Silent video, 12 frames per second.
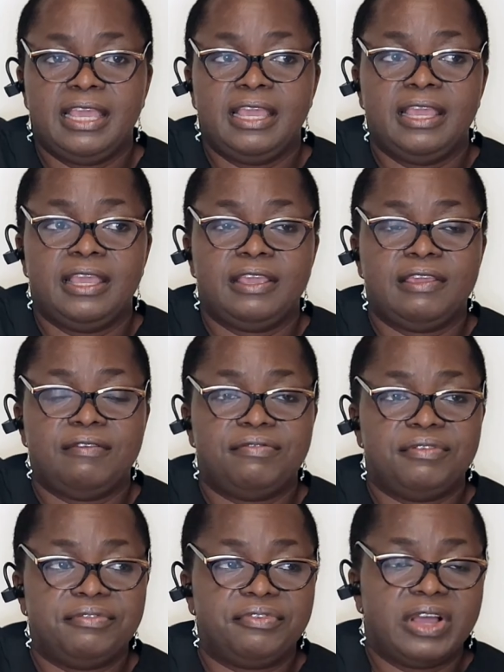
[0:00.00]
if
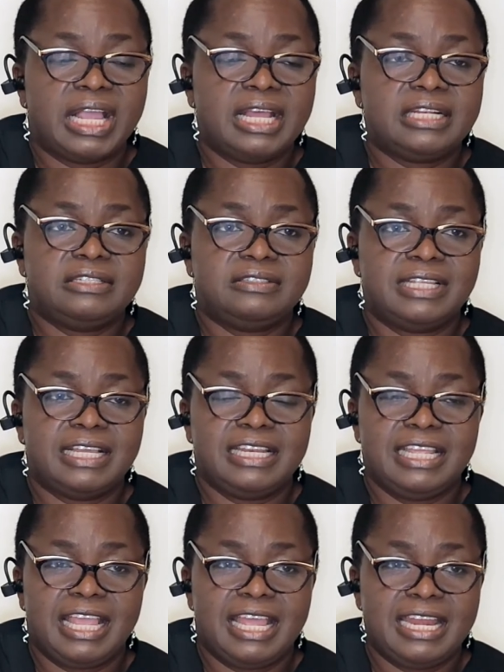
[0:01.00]
you forget to tell
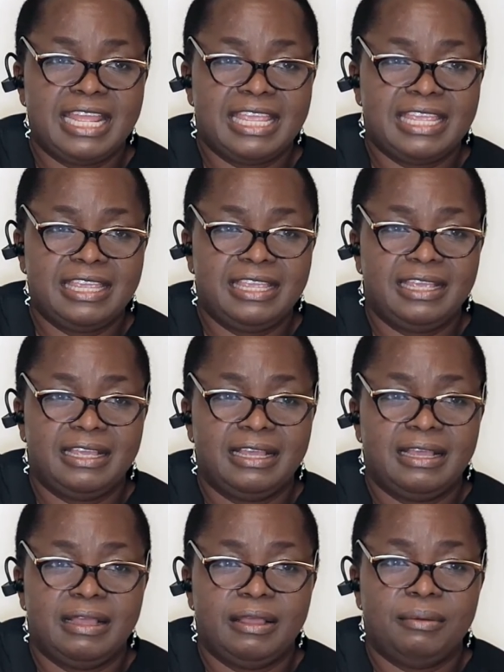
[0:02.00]
the NAE
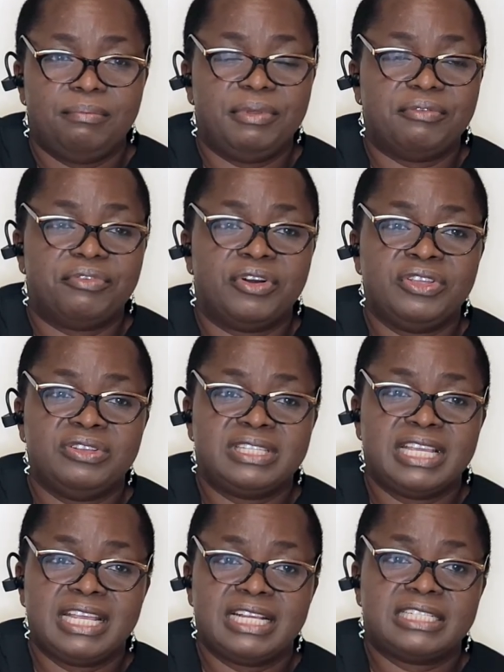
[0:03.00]
before you
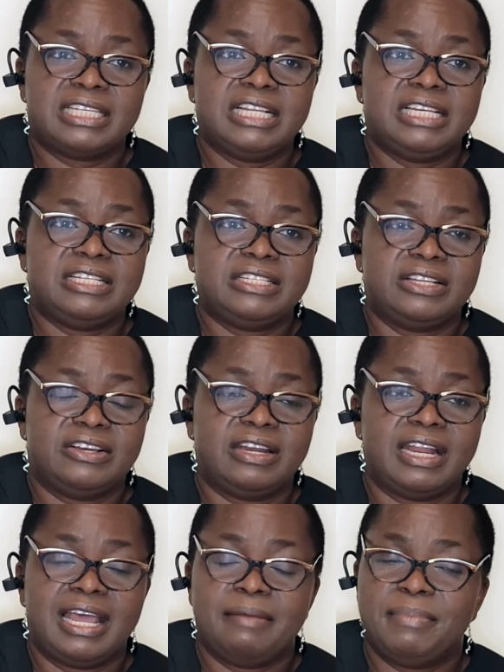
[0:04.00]
say your skill is done,
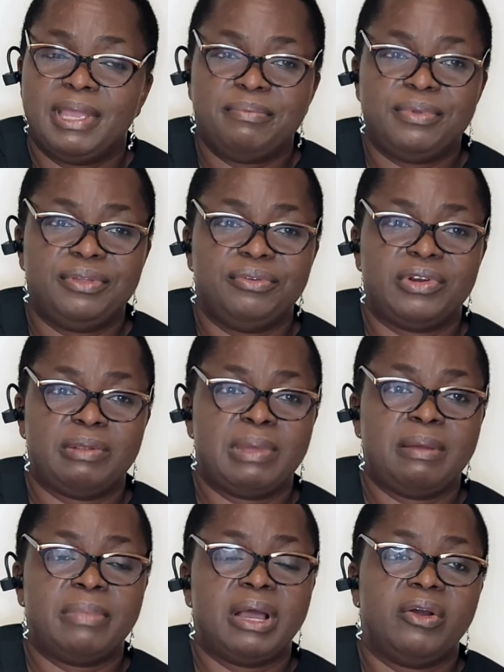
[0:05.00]
and maybe you
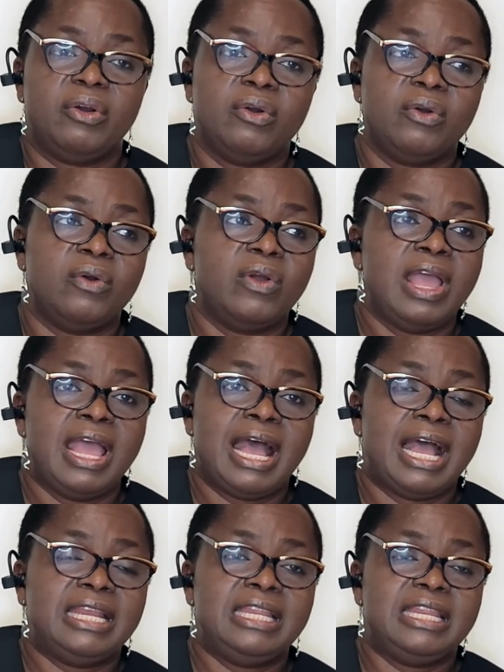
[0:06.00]
remember, oh,
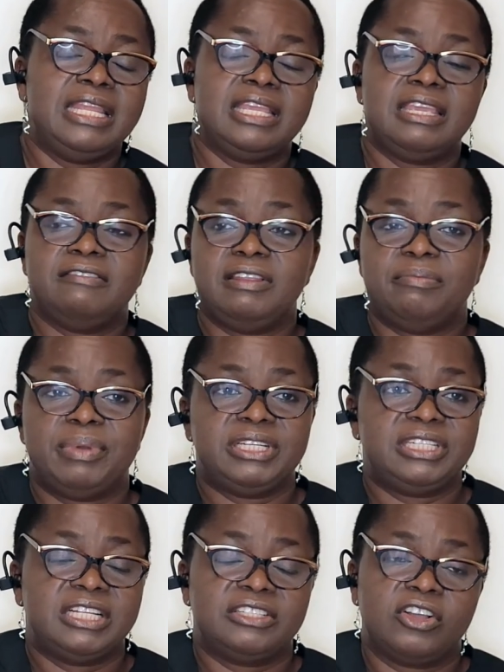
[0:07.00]
I didn't give the
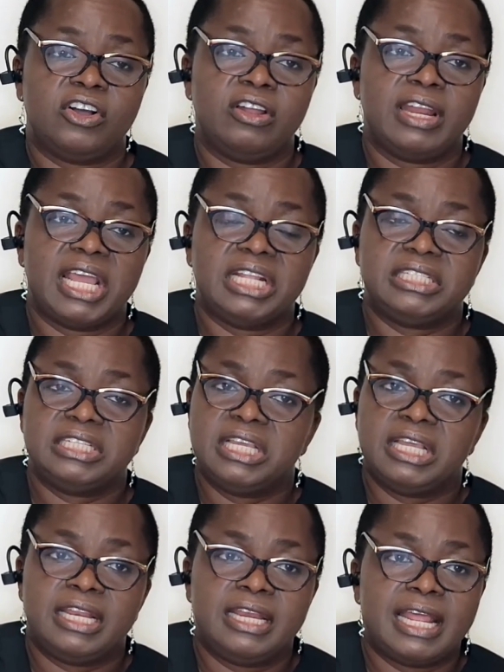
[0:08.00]
patient call light,
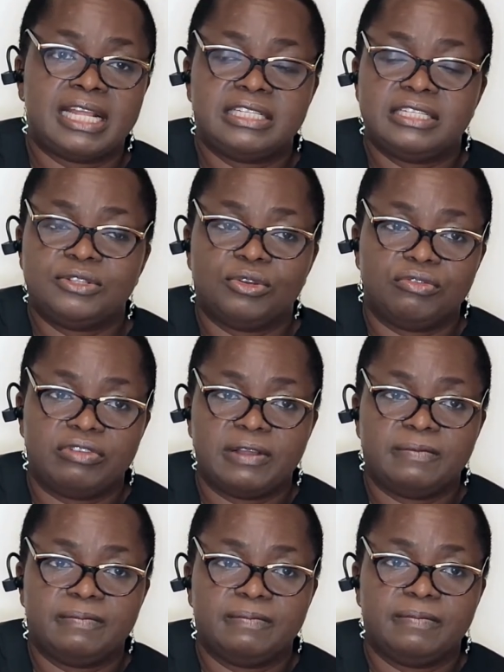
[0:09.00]
that is over.
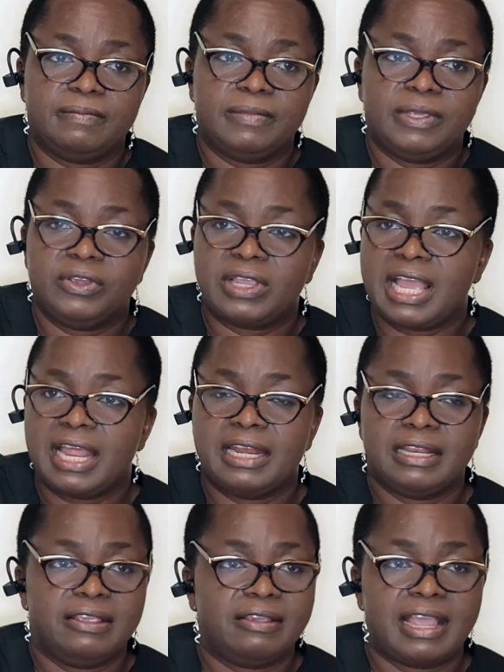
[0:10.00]
You
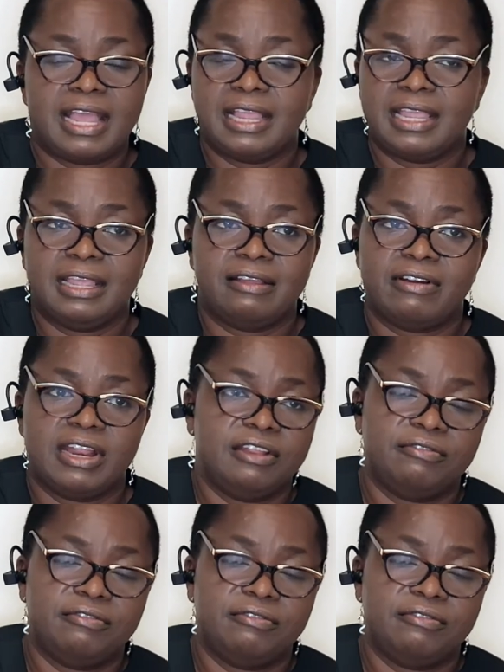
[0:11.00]
can you can't get credit for